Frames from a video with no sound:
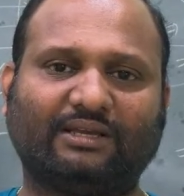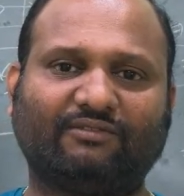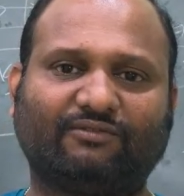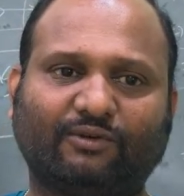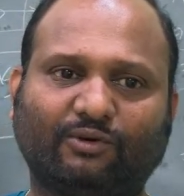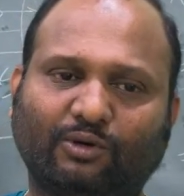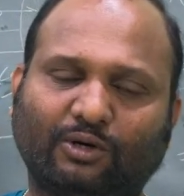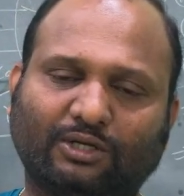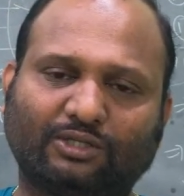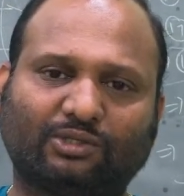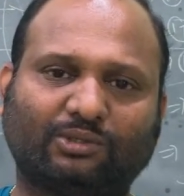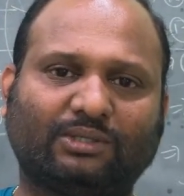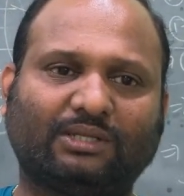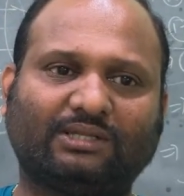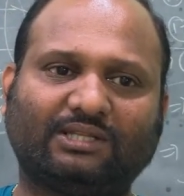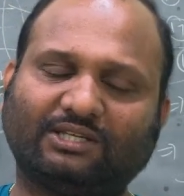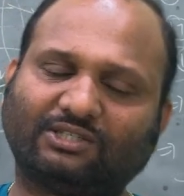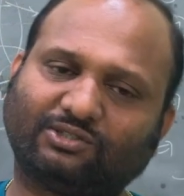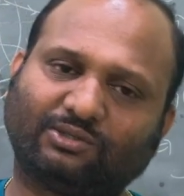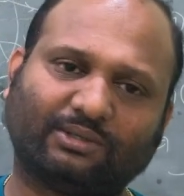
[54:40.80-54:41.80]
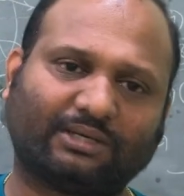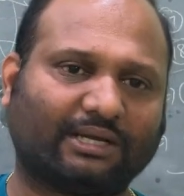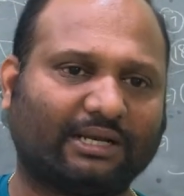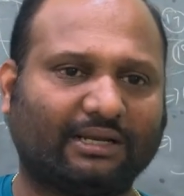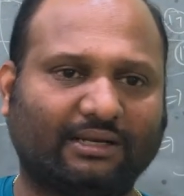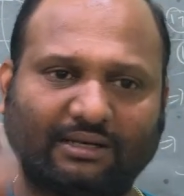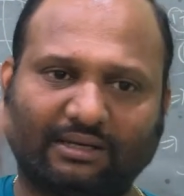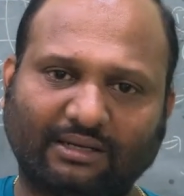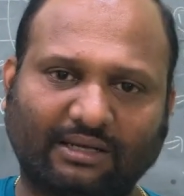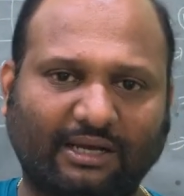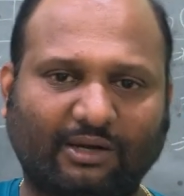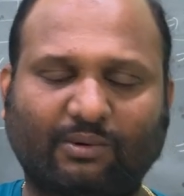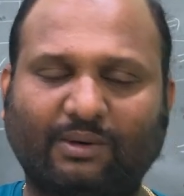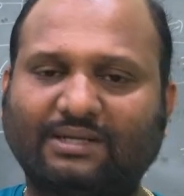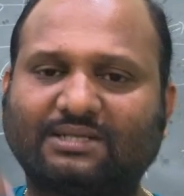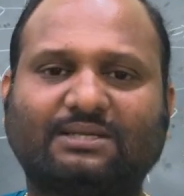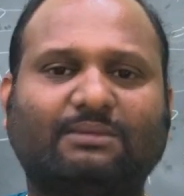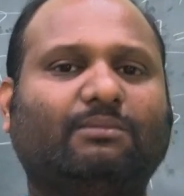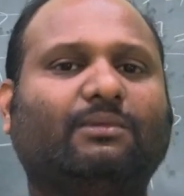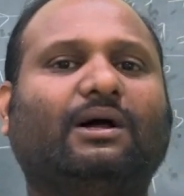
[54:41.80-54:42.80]
if you go through the things, you can
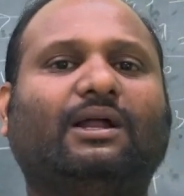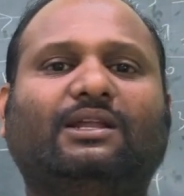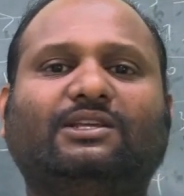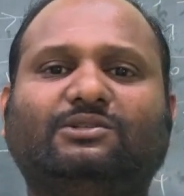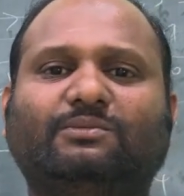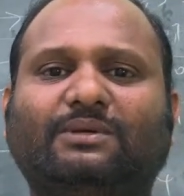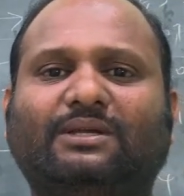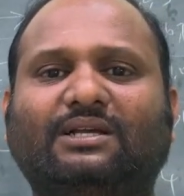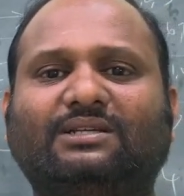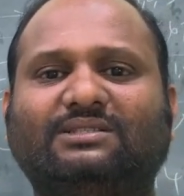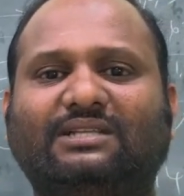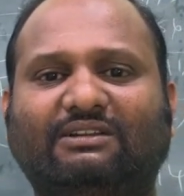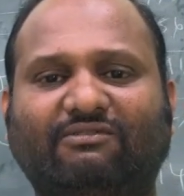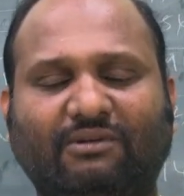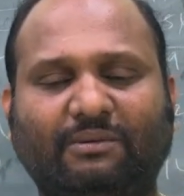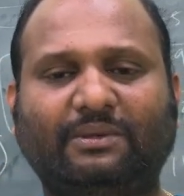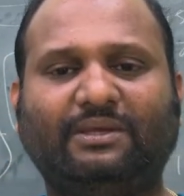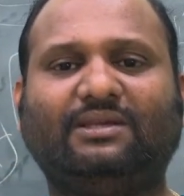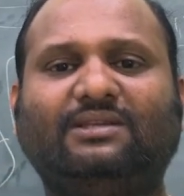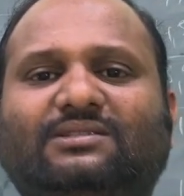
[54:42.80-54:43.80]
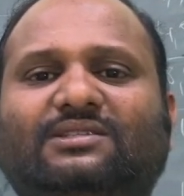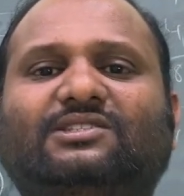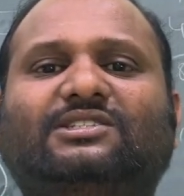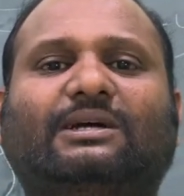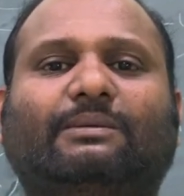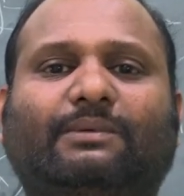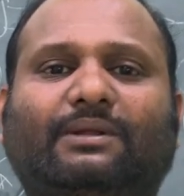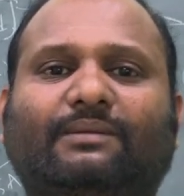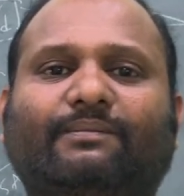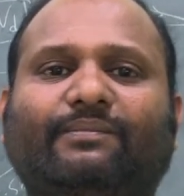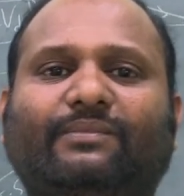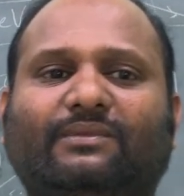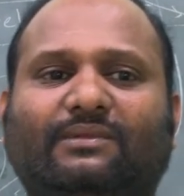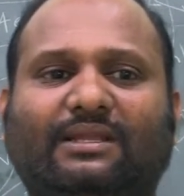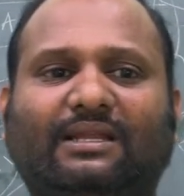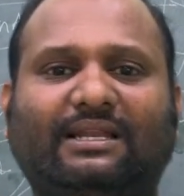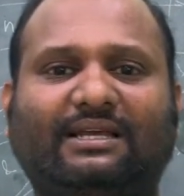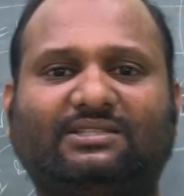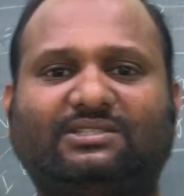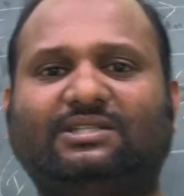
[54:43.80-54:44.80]
acquire some knowledge because that will be easy chapter.
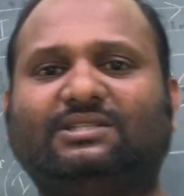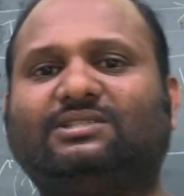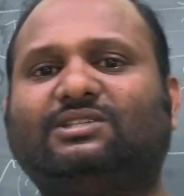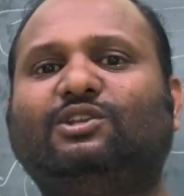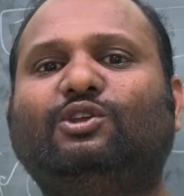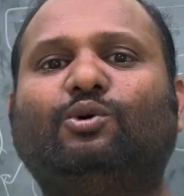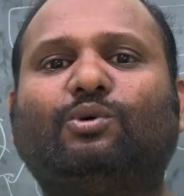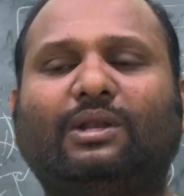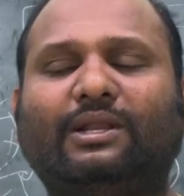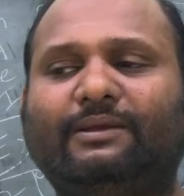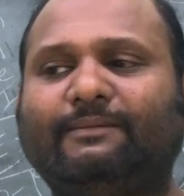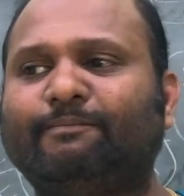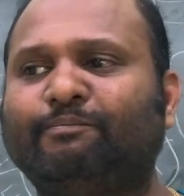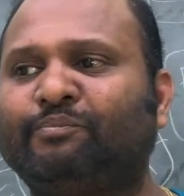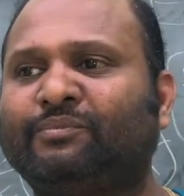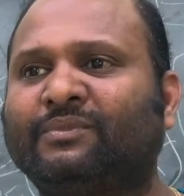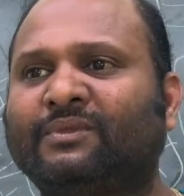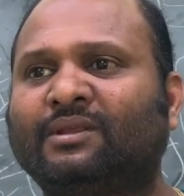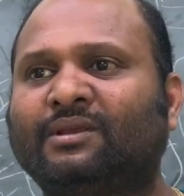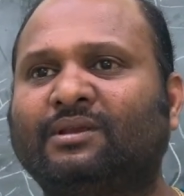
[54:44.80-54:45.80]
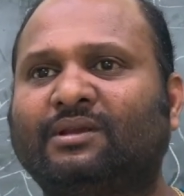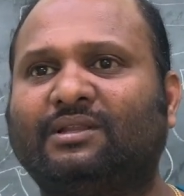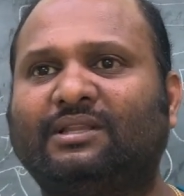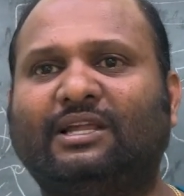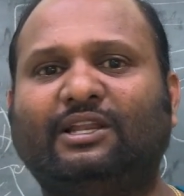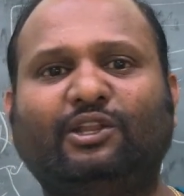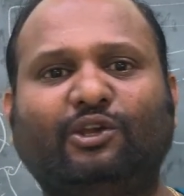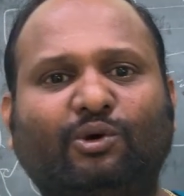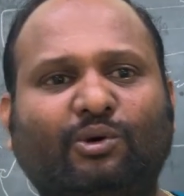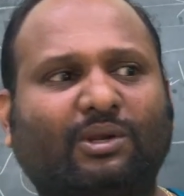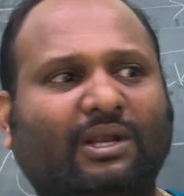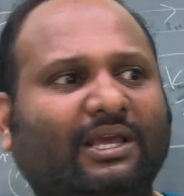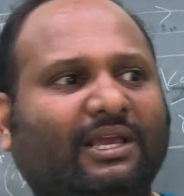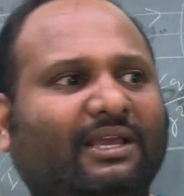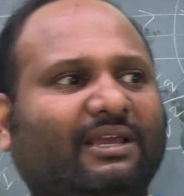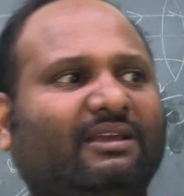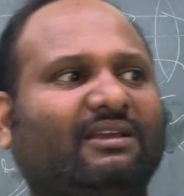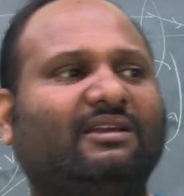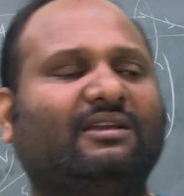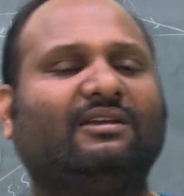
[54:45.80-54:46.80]
The next is nuclei. The
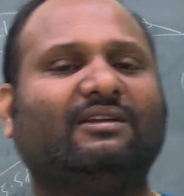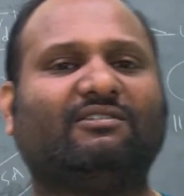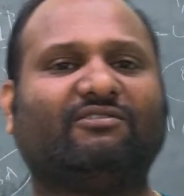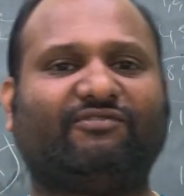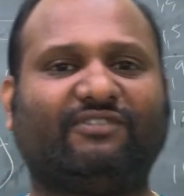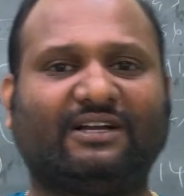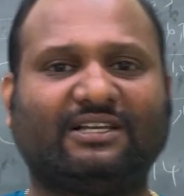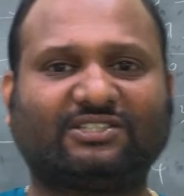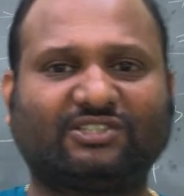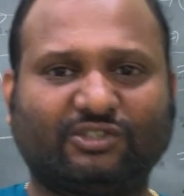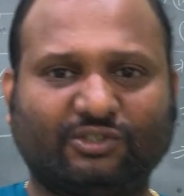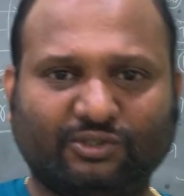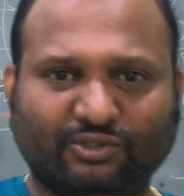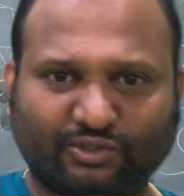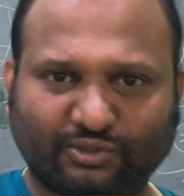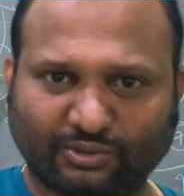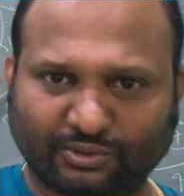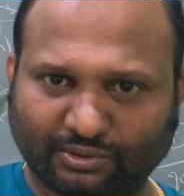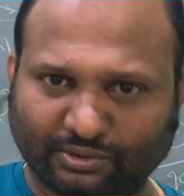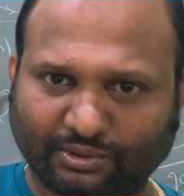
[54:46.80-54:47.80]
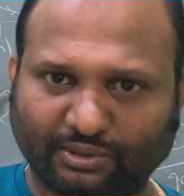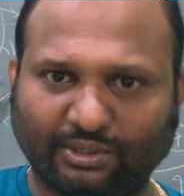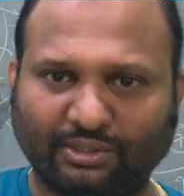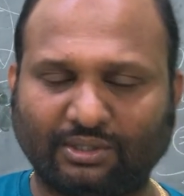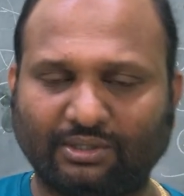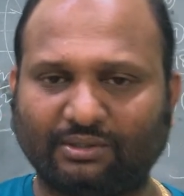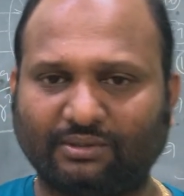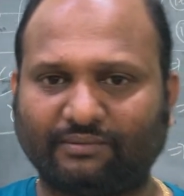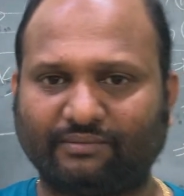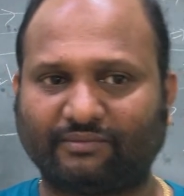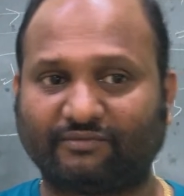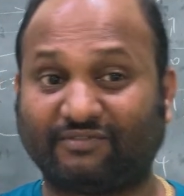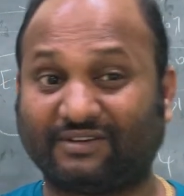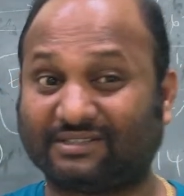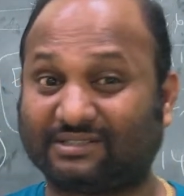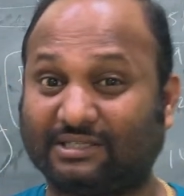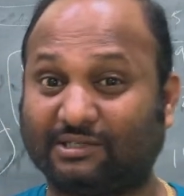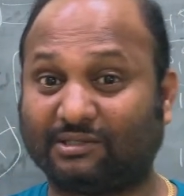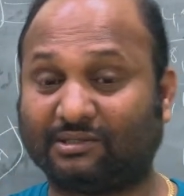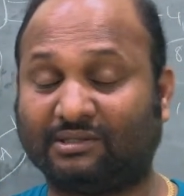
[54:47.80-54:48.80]
nuclei, first you should know for
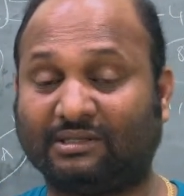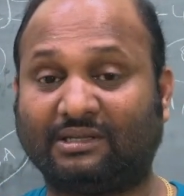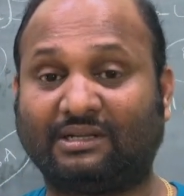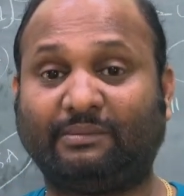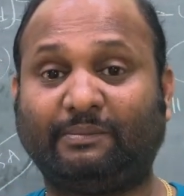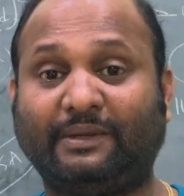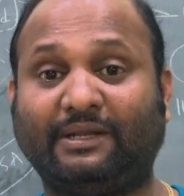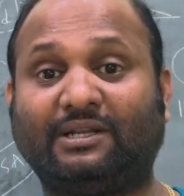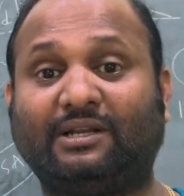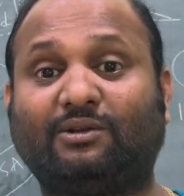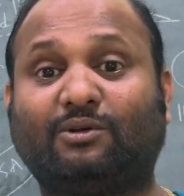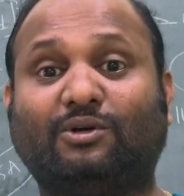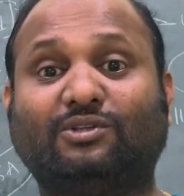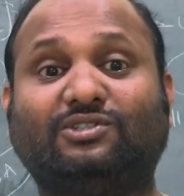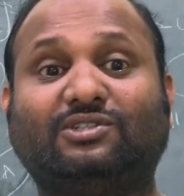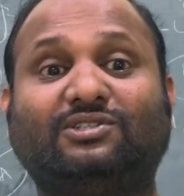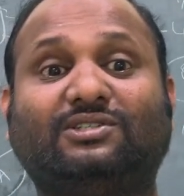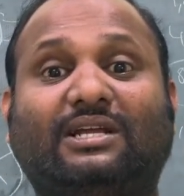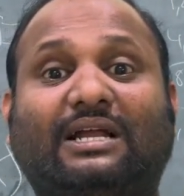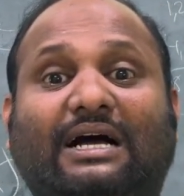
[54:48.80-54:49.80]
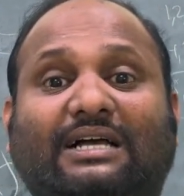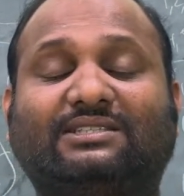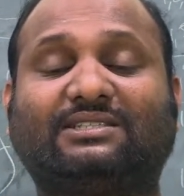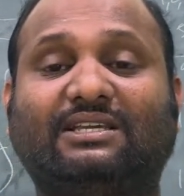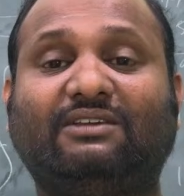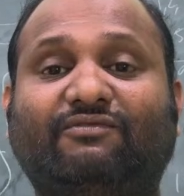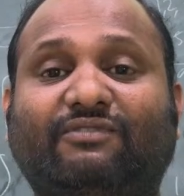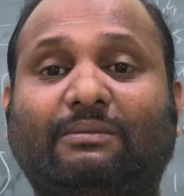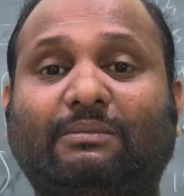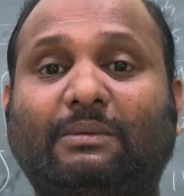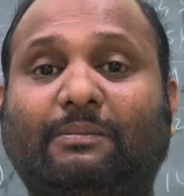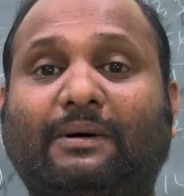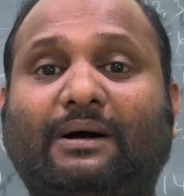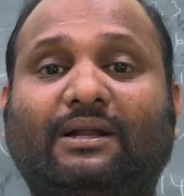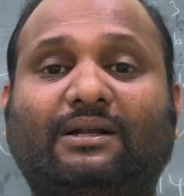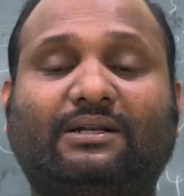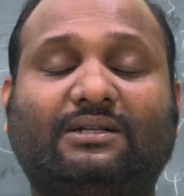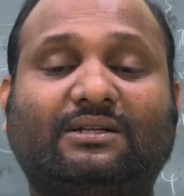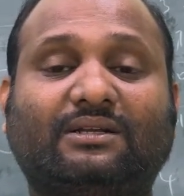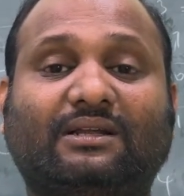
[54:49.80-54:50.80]
the repeated questions are asking from the
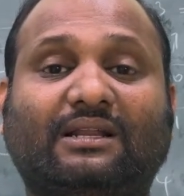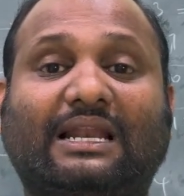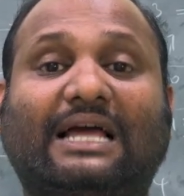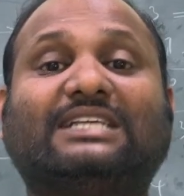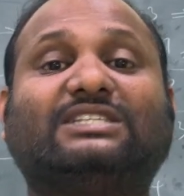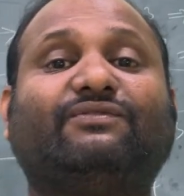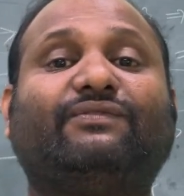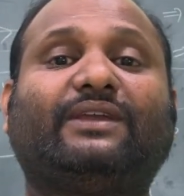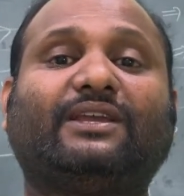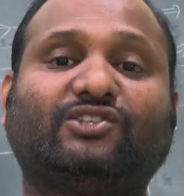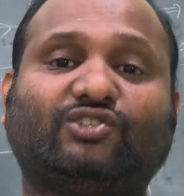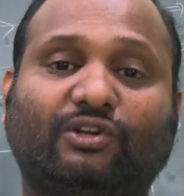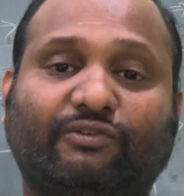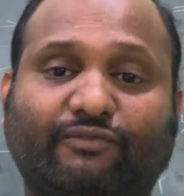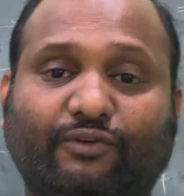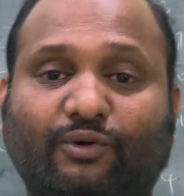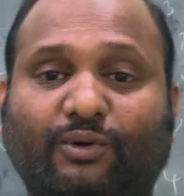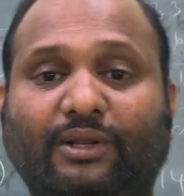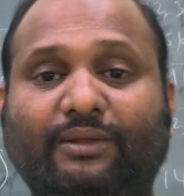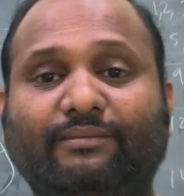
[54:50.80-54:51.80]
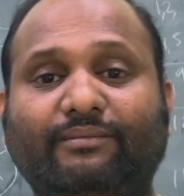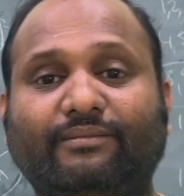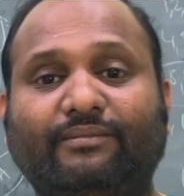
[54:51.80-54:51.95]
part classification of nuclei.